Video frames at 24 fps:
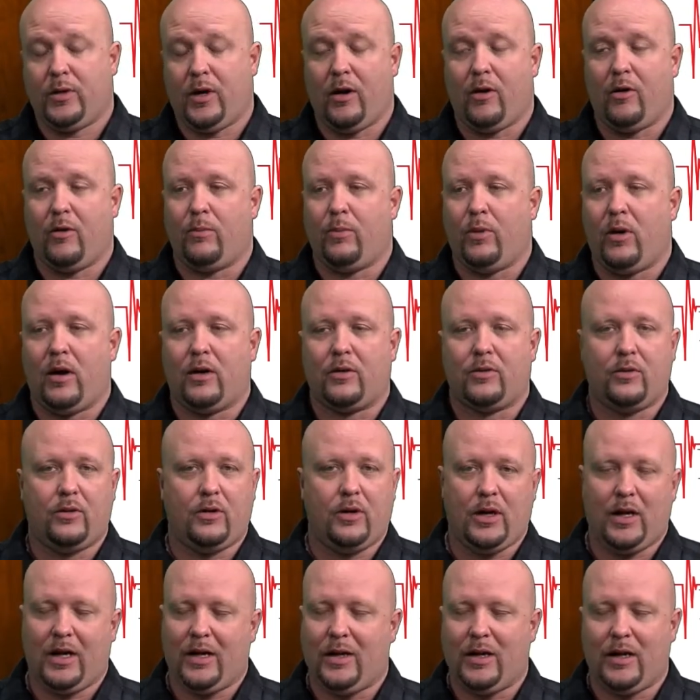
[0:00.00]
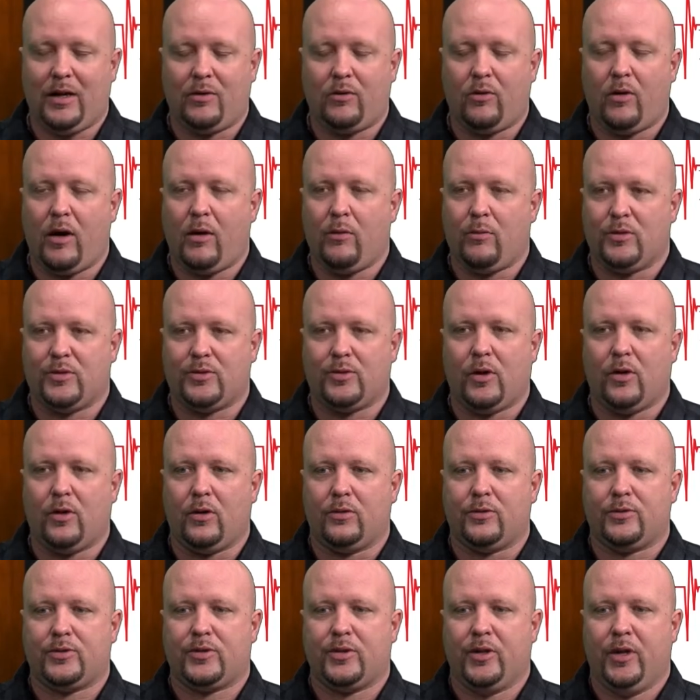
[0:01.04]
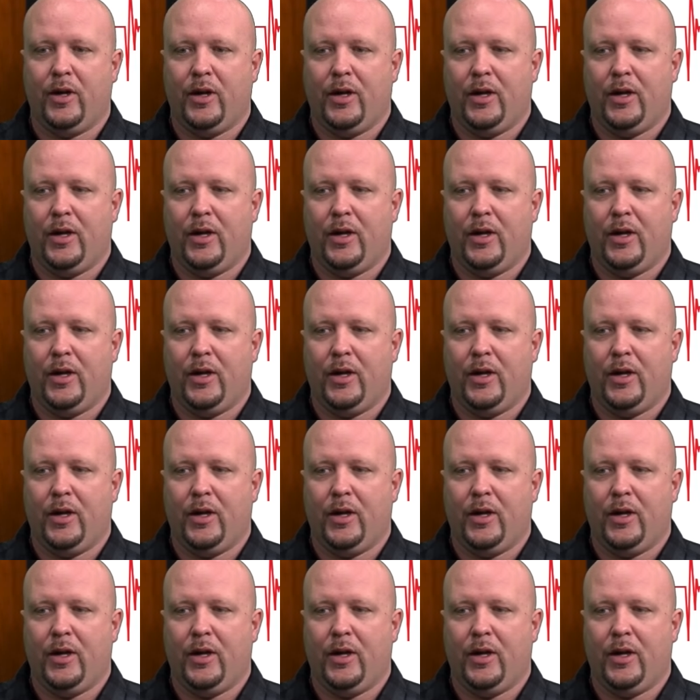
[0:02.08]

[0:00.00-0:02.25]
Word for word: chiropractor. I had had great results.